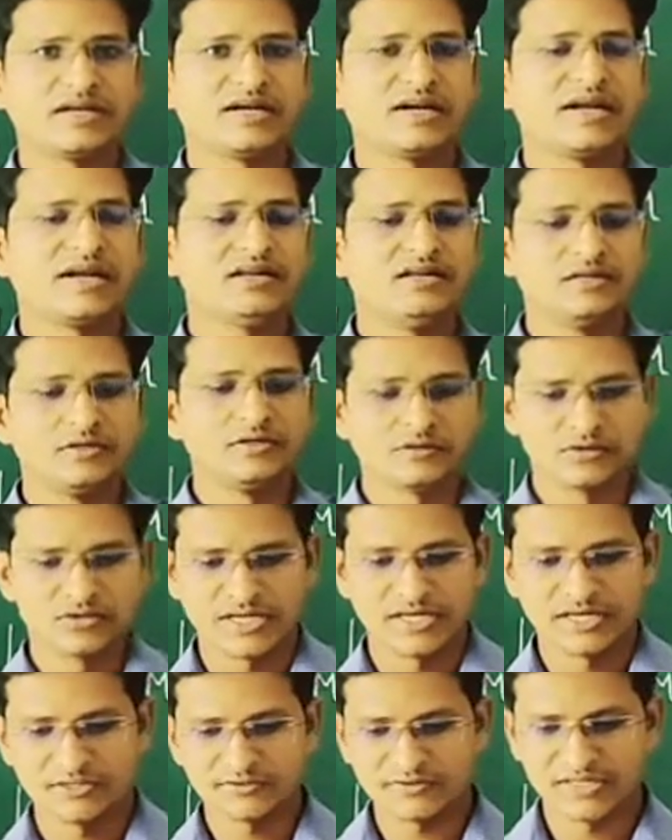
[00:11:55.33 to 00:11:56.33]
line. So
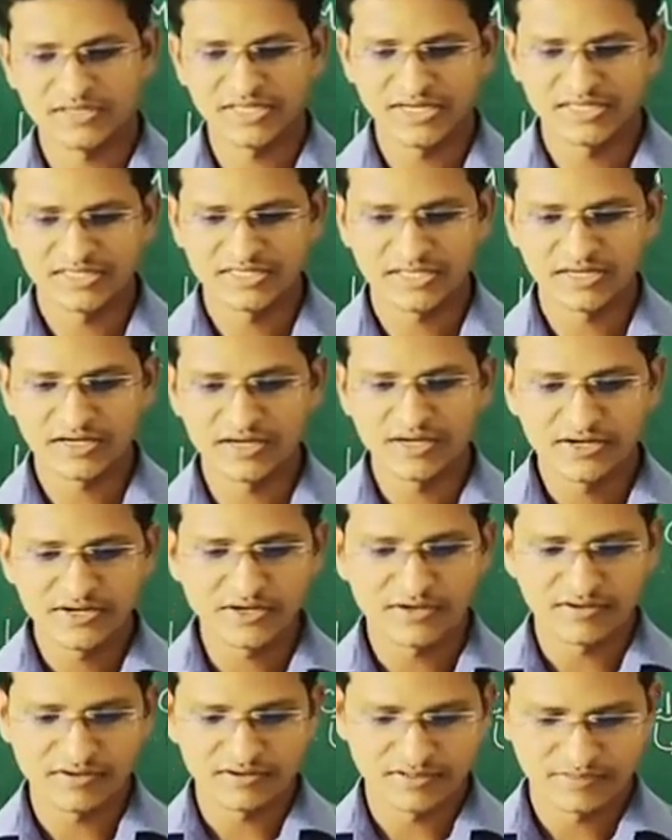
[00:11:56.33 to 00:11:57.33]
that's why that is a
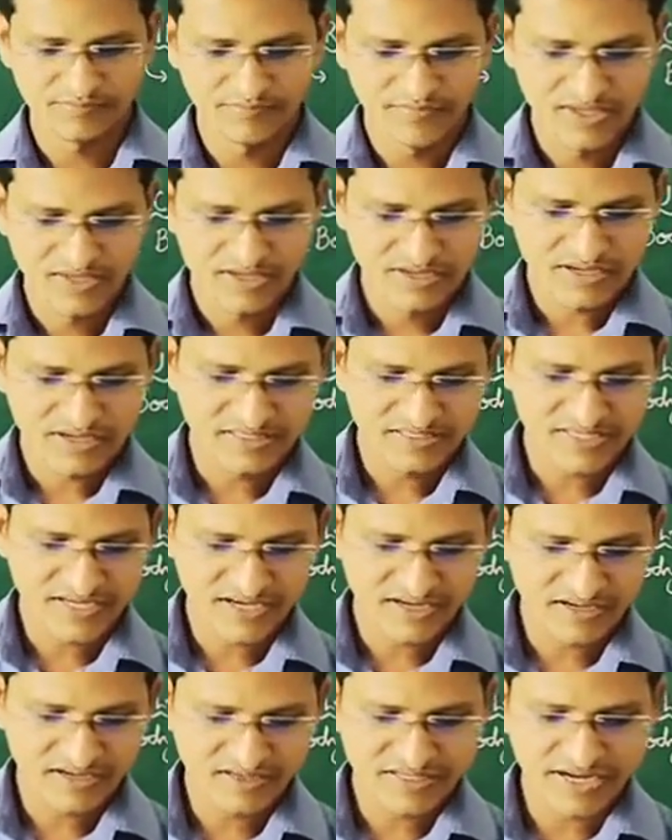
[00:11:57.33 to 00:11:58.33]
linear. And
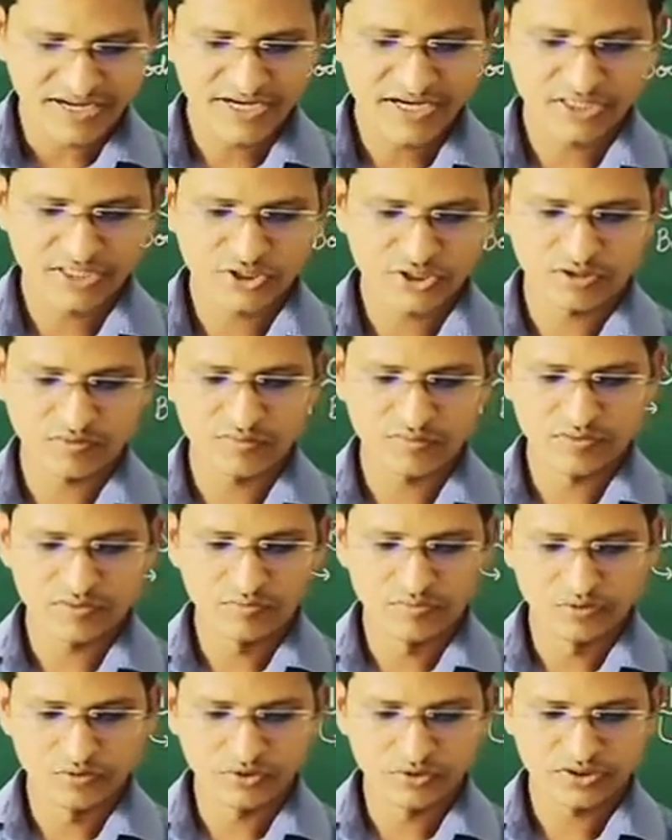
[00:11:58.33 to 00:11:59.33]
second, direction of the
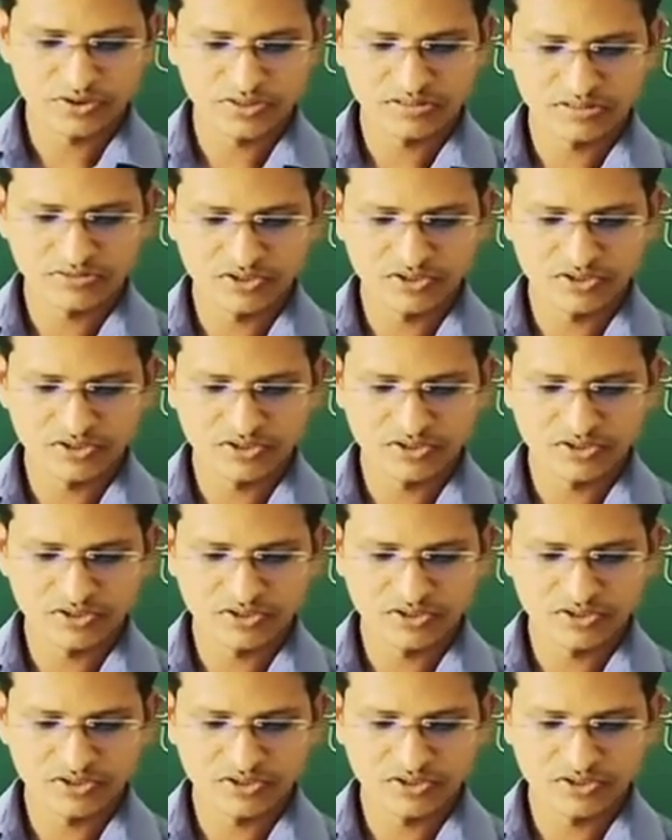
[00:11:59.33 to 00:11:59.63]
motion